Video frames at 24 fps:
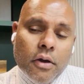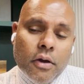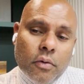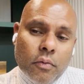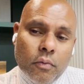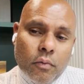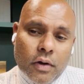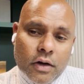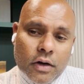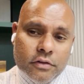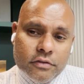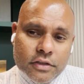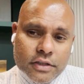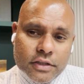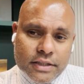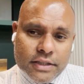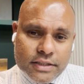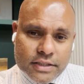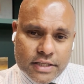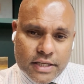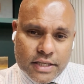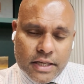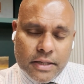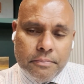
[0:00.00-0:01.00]
One other
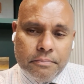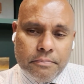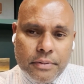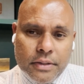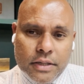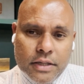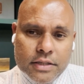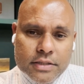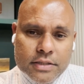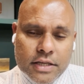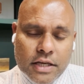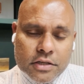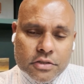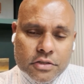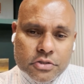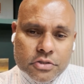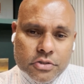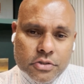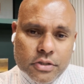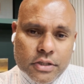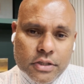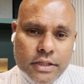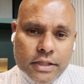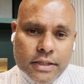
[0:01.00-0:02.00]
tip is
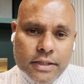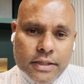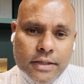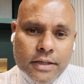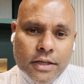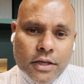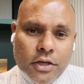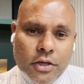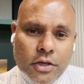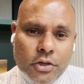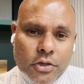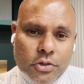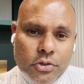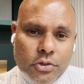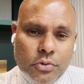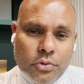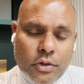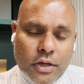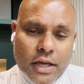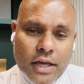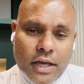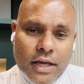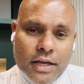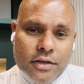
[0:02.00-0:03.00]
actually you
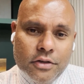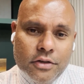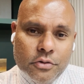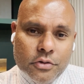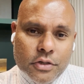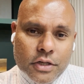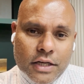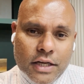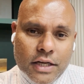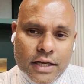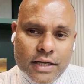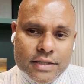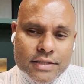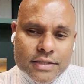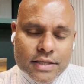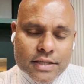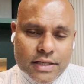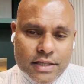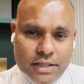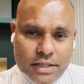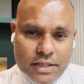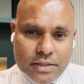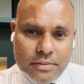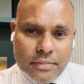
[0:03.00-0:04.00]
can utilize
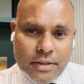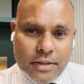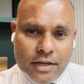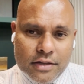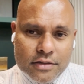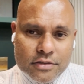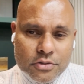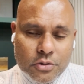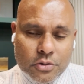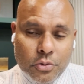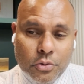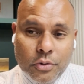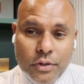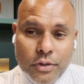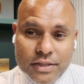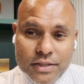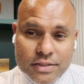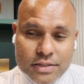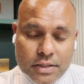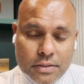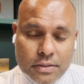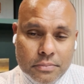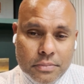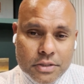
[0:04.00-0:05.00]
emails or
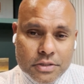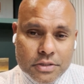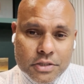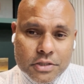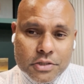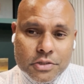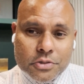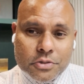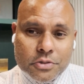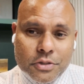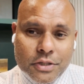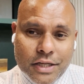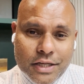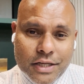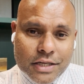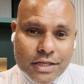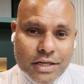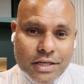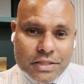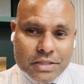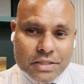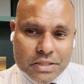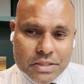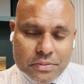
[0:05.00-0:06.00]
SMSs to let
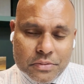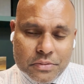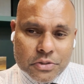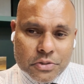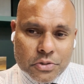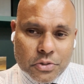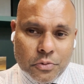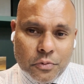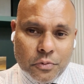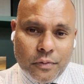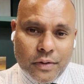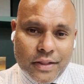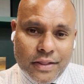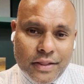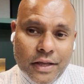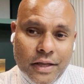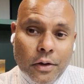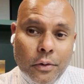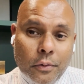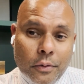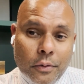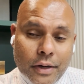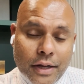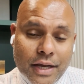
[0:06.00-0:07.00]
customers know when their
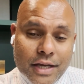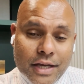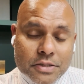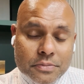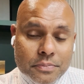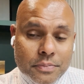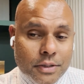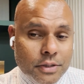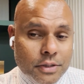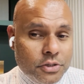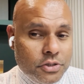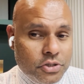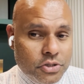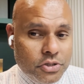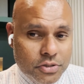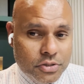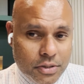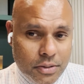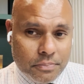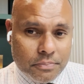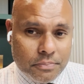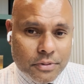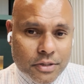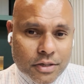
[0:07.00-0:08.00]
order has been
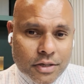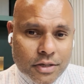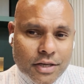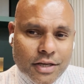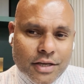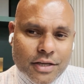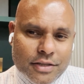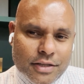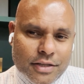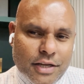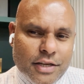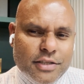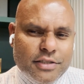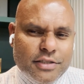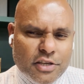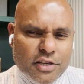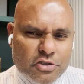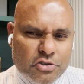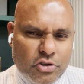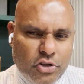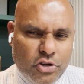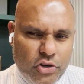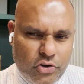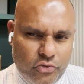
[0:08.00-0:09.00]
shipped. That is
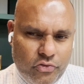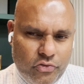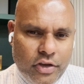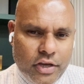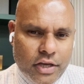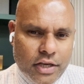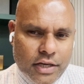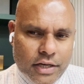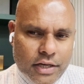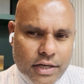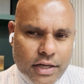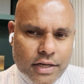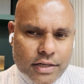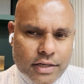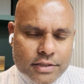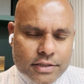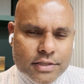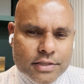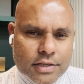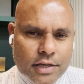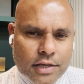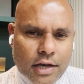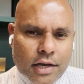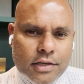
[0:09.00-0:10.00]
actually really nice
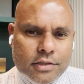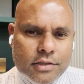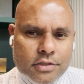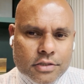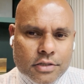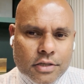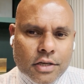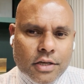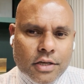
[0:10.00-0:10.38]
touch,